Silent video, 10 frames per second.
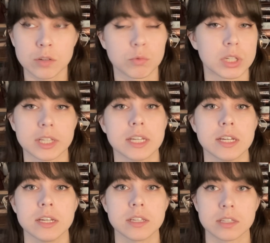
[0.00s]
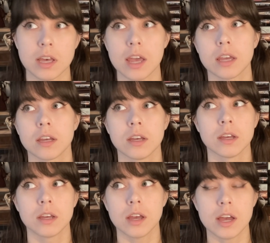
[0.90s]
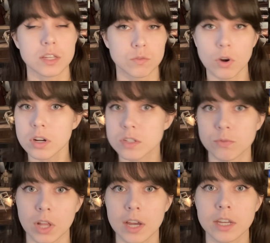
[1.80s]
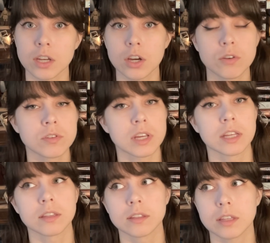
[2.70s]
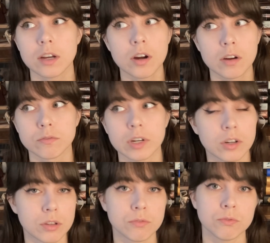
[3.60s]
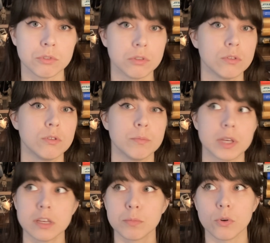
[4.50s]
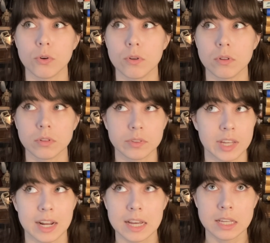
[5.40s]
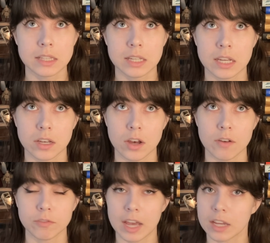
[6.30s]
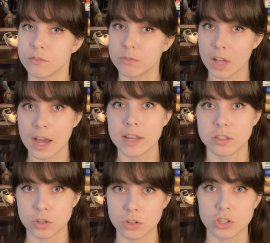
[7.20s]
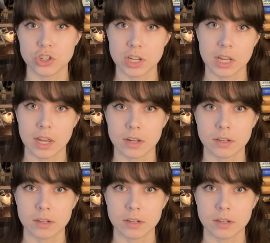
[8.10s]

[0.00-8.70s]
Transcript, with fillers: really is, like, as far as flying goes, like, there are very few people that I can think of that can fly as good as she can.